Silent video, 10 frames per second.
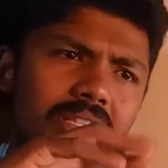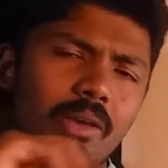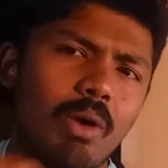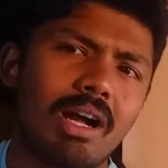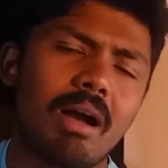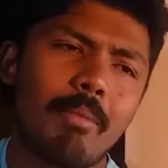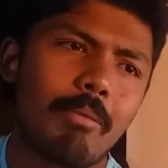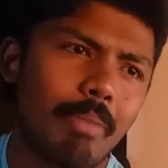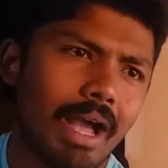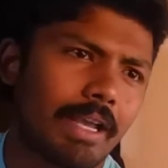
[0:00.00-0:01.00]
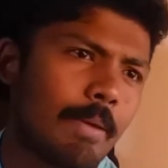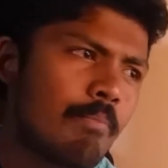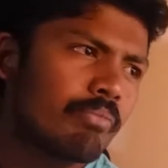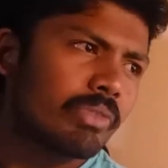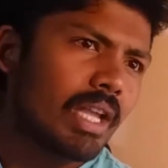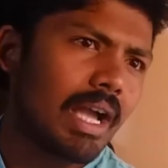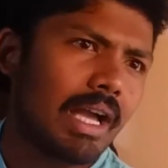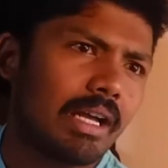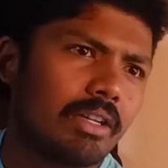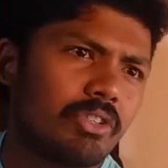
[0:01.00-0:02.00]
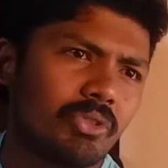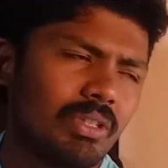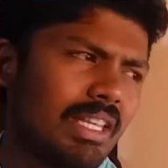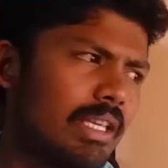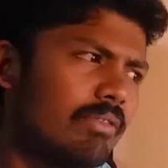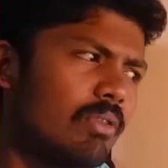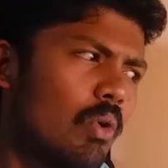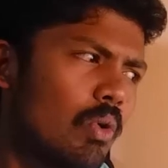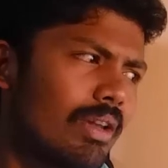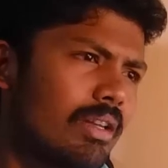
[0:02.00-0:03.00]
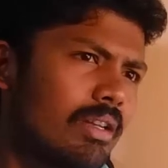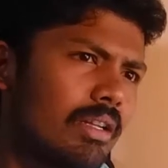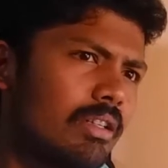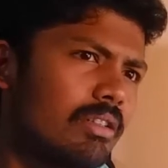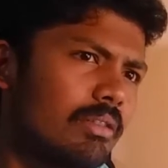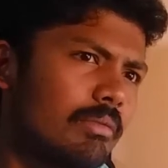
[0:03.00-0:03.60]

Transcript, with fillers: Piece they were coming back uh, to leave Oden